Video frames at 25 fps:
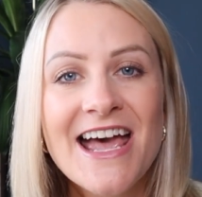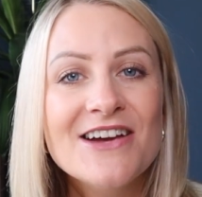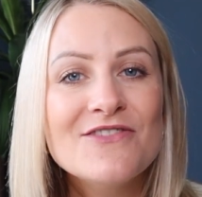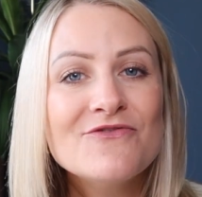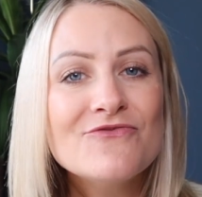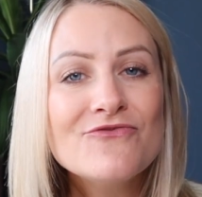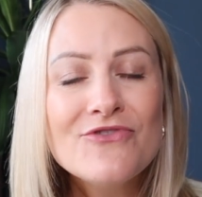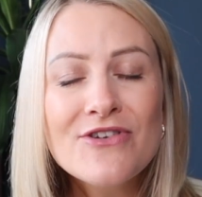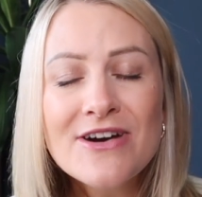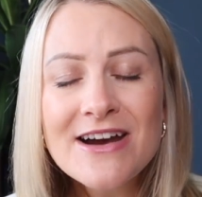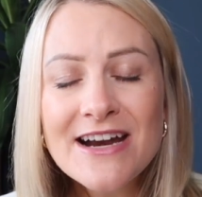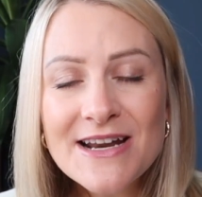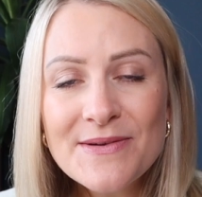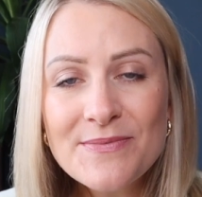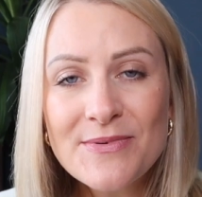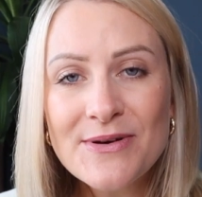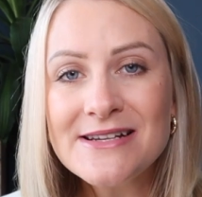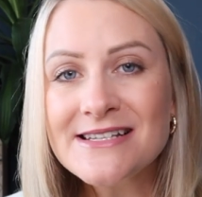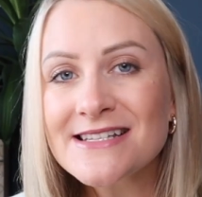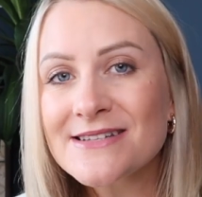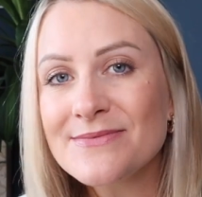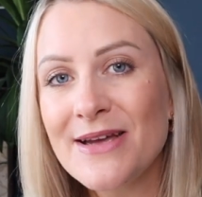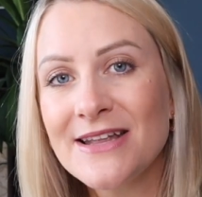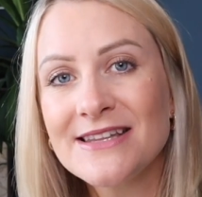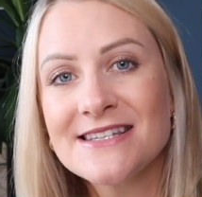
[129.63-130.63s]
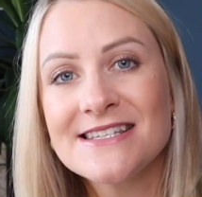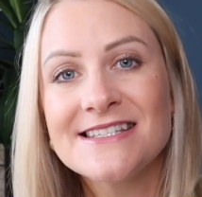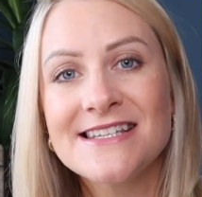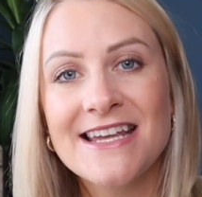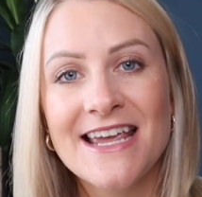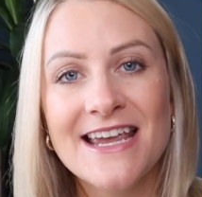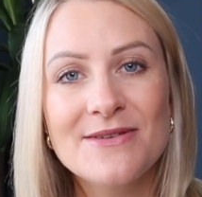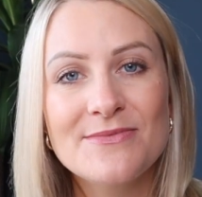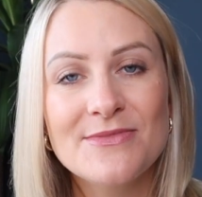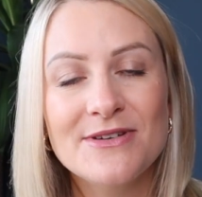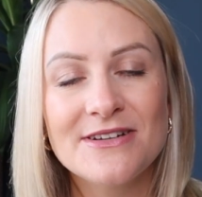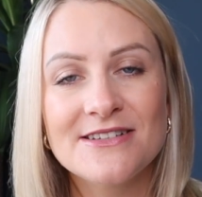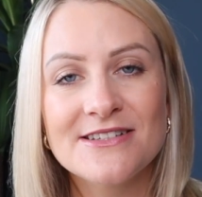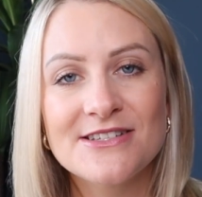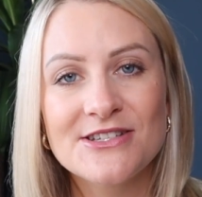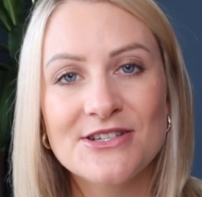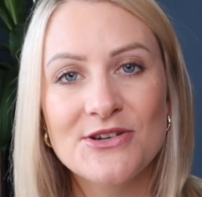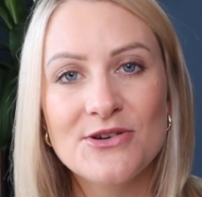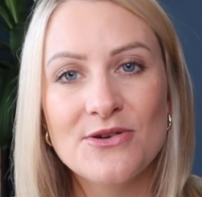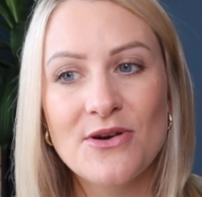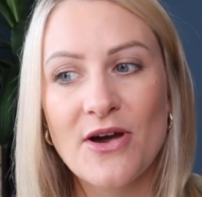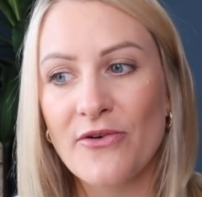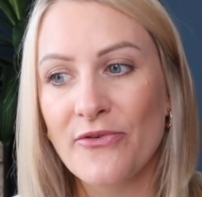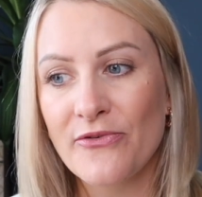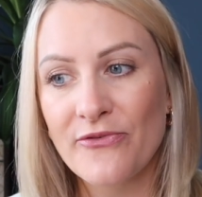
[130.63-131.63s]
Really bring some entertainment
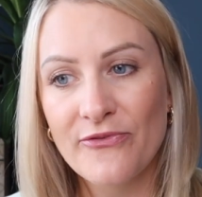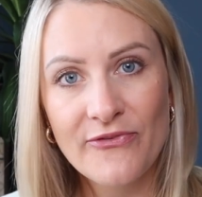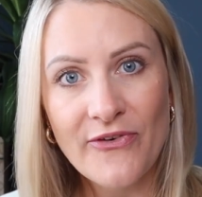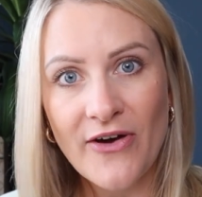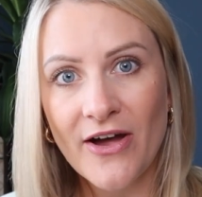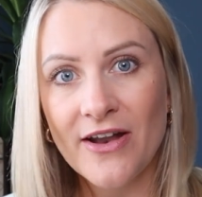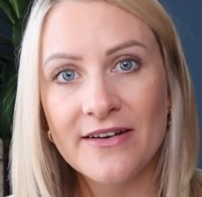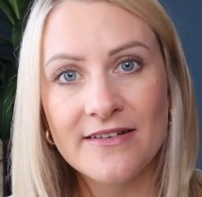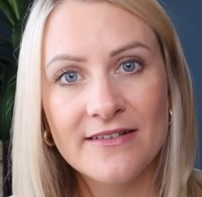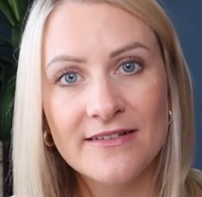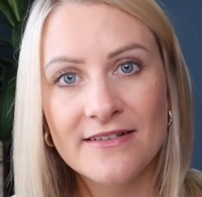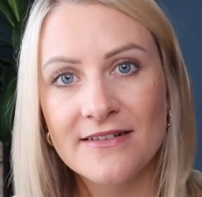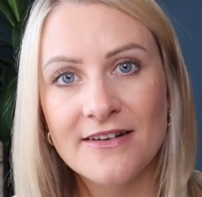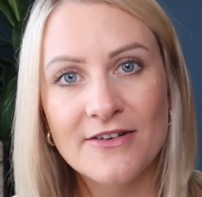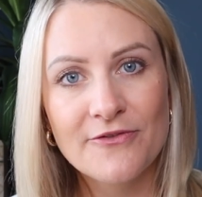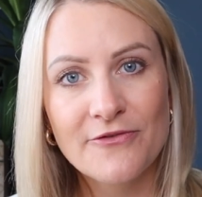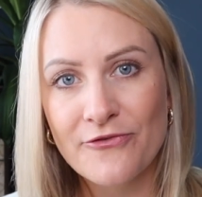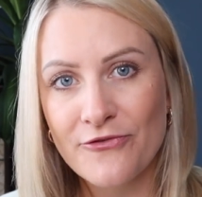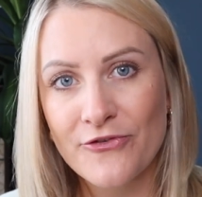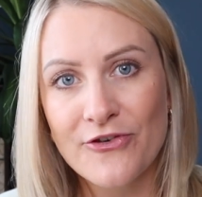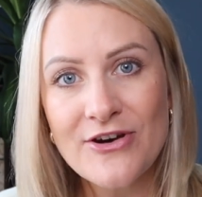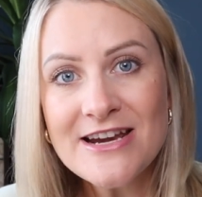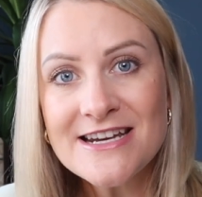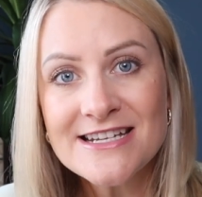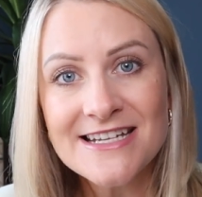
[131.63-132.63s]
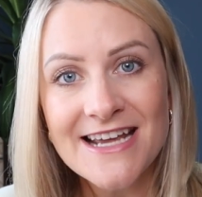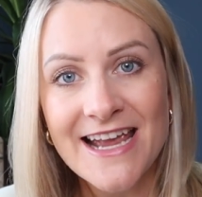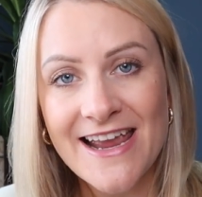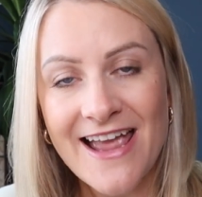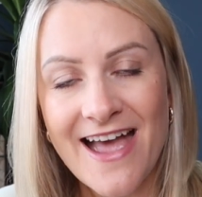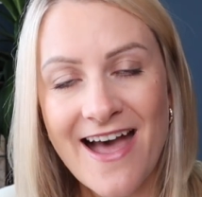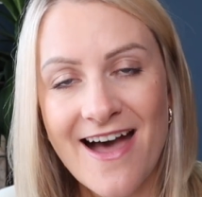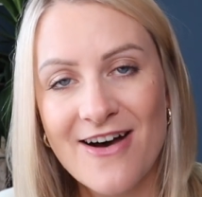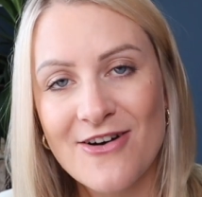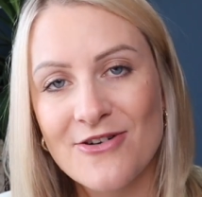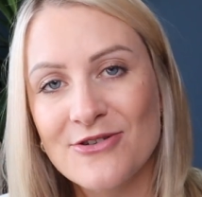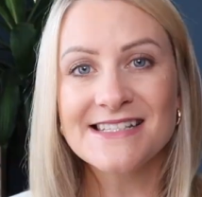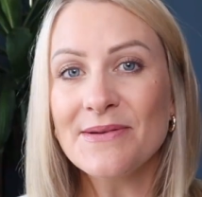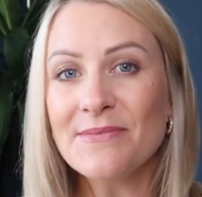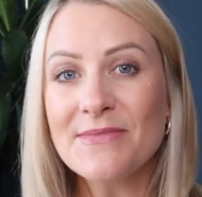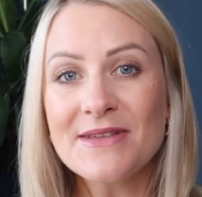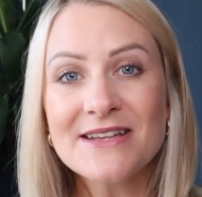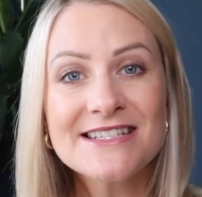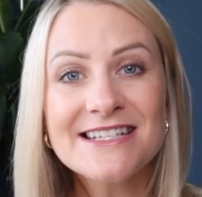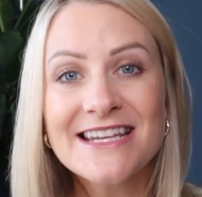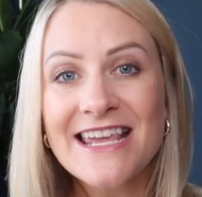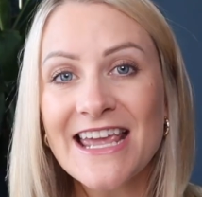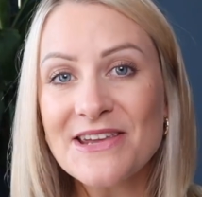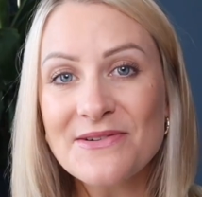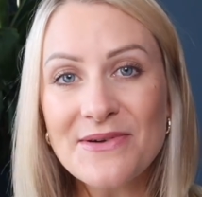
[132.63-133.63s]
to a fun free day out. Something
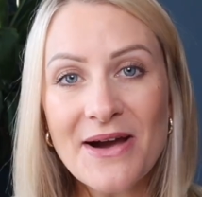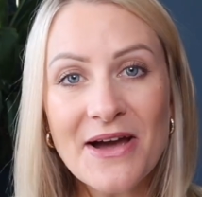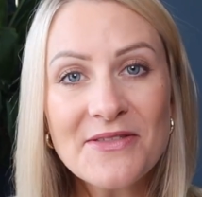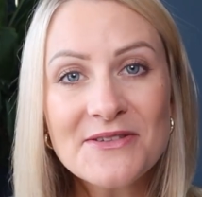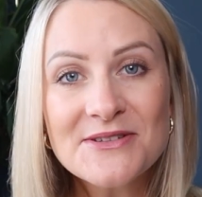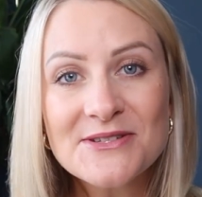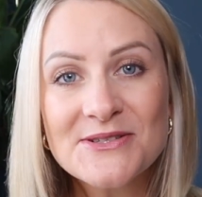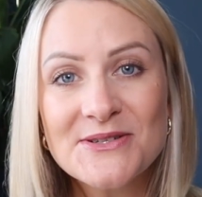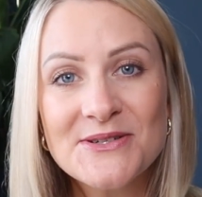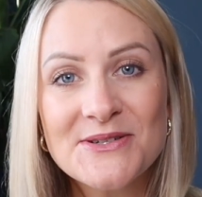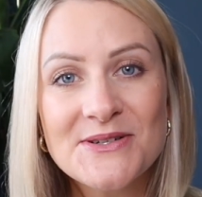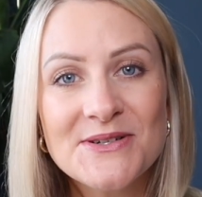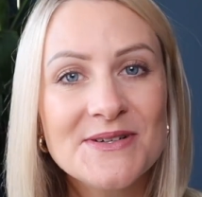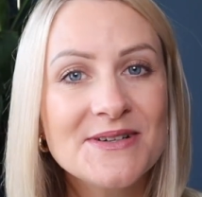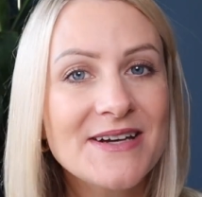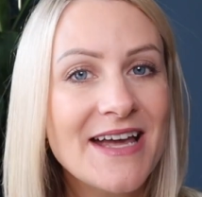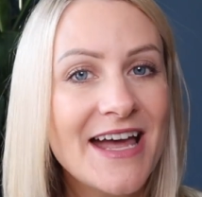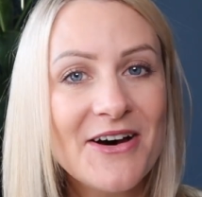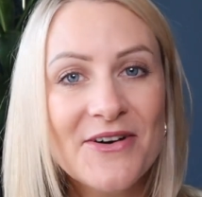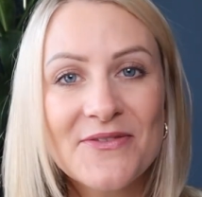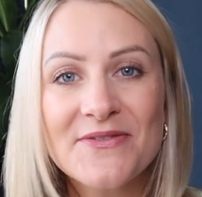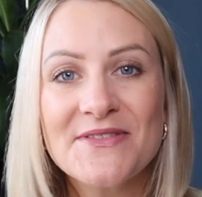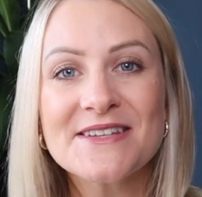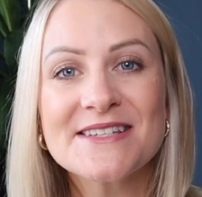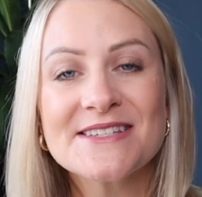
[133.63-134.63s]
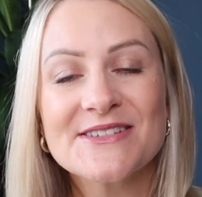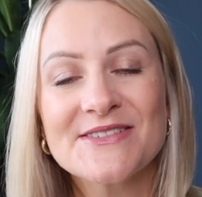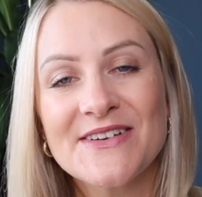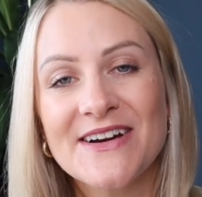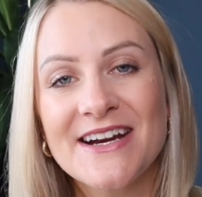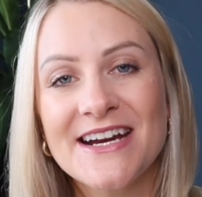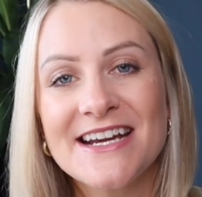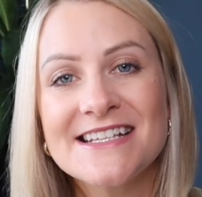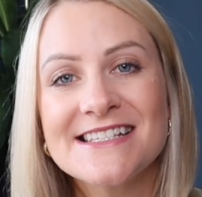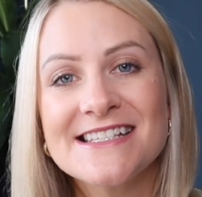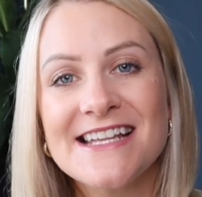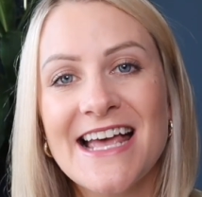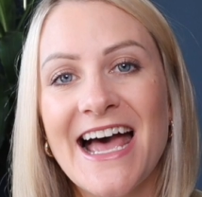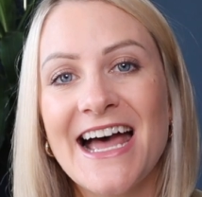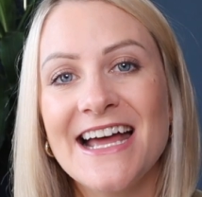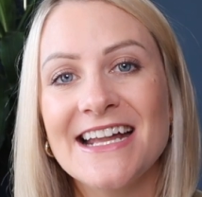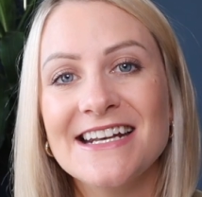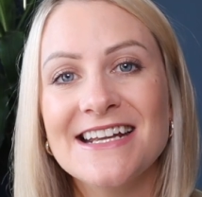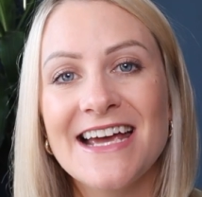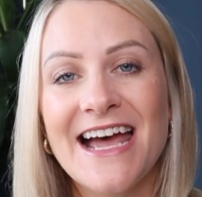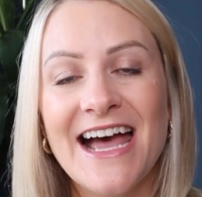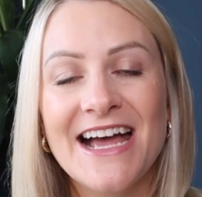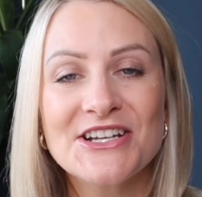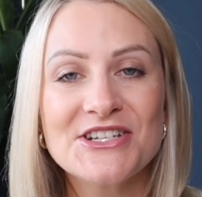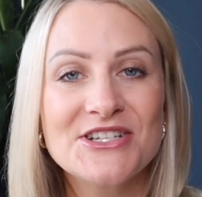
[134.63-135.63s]
to get you out the door, get off the screens, and
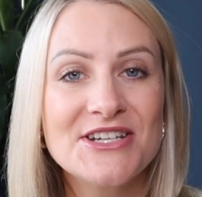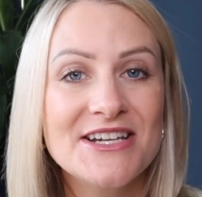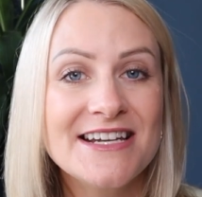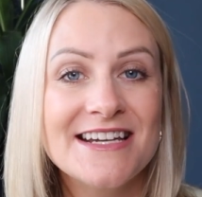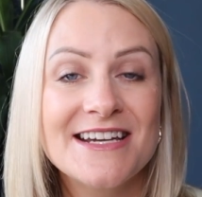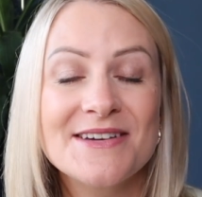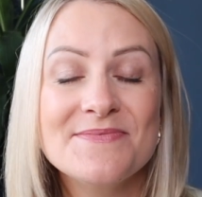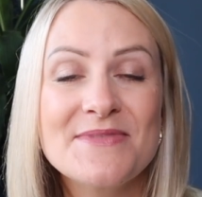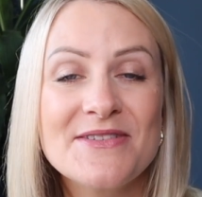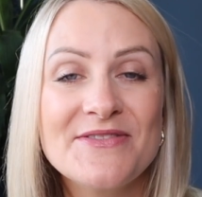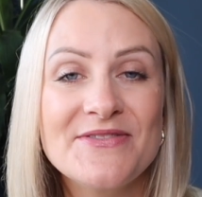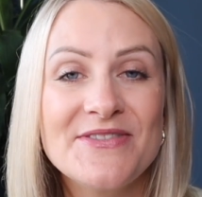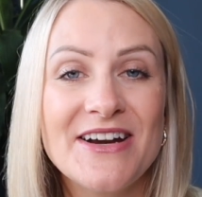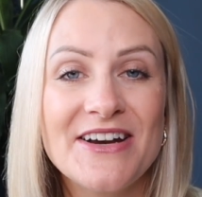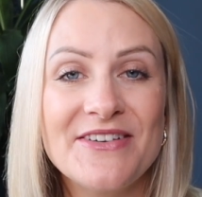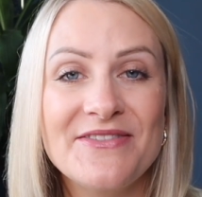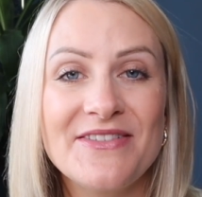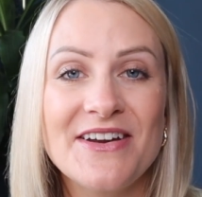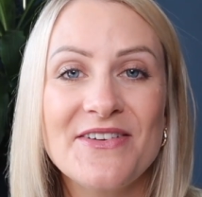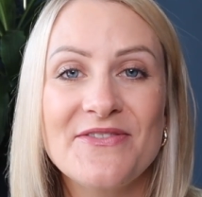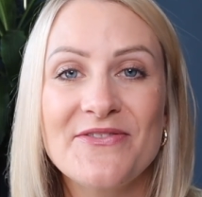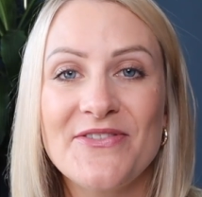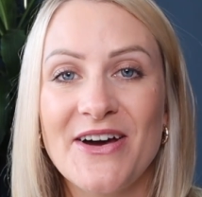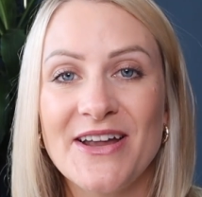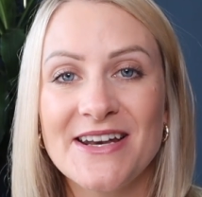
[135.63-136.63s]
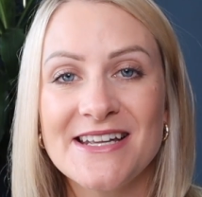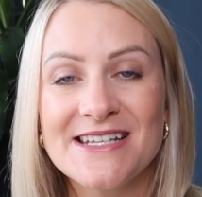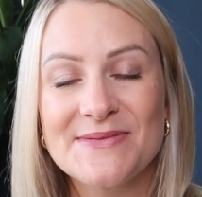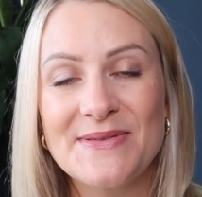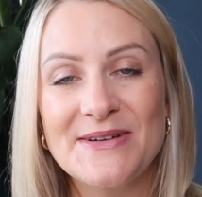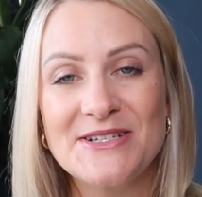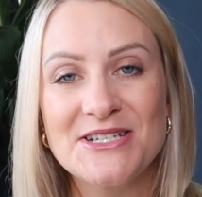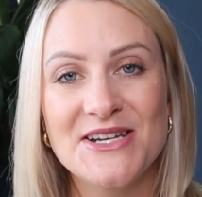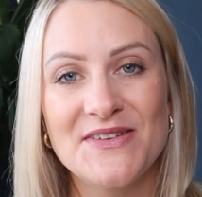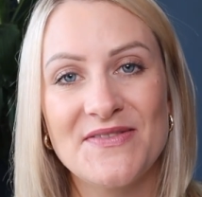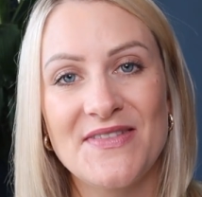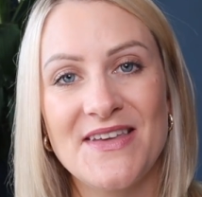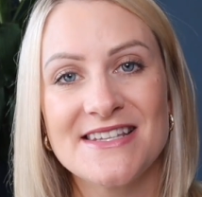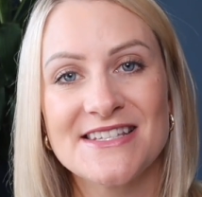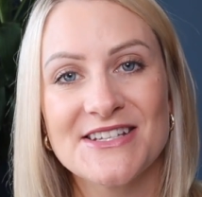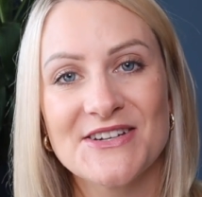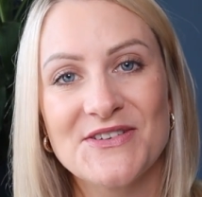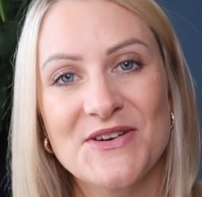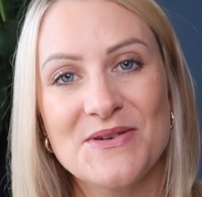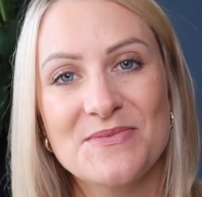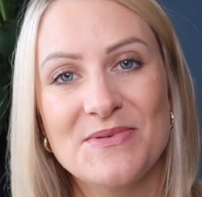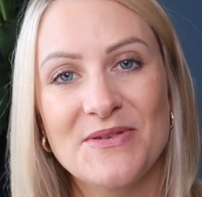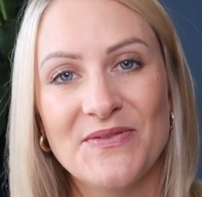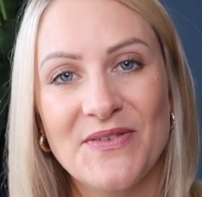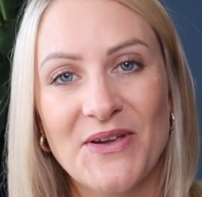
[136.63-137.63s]
actually can be really, really fun, especially if there's a
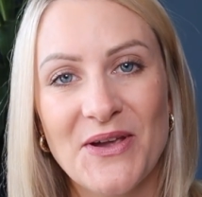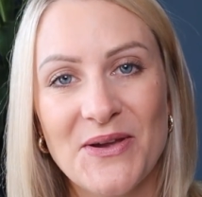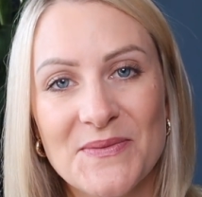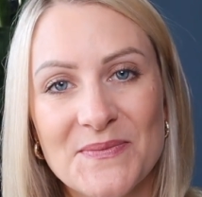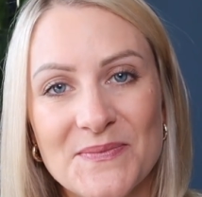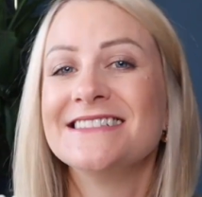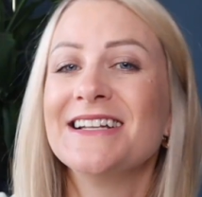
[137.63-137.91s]
group of you.